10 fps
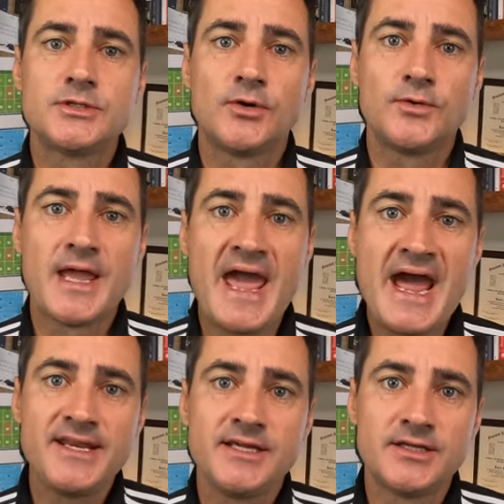So
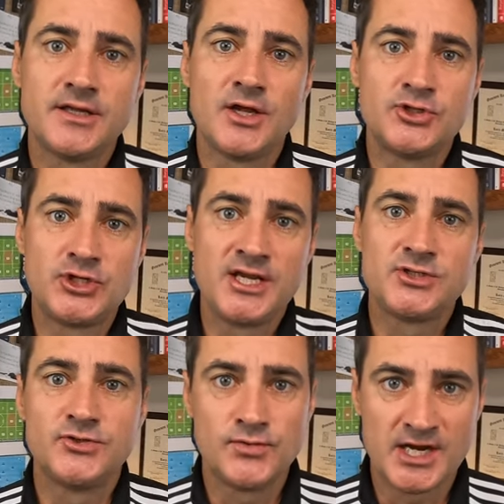adding a
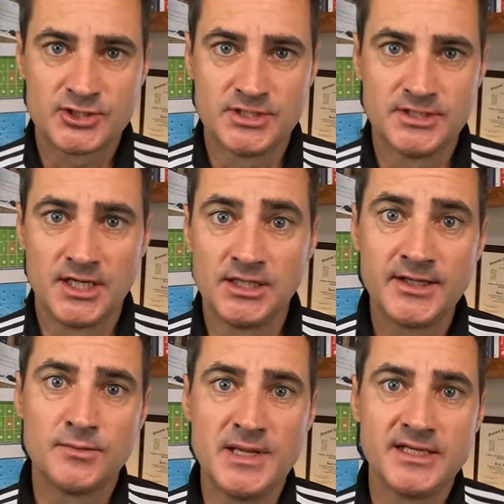change of direction a
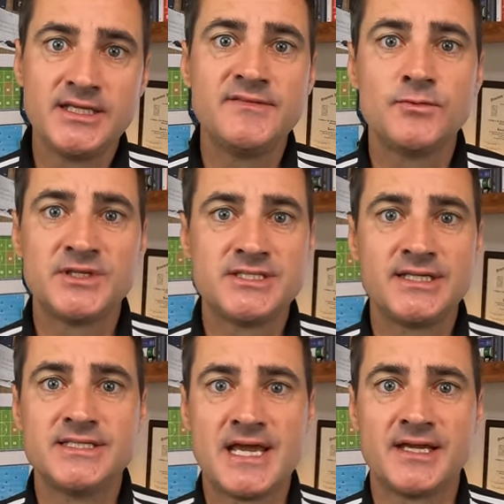little bit, even with
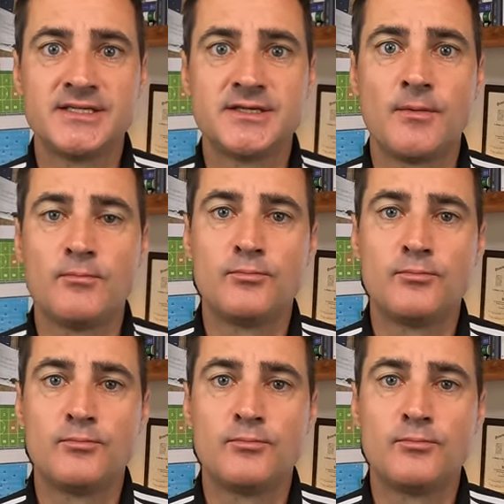zigzags,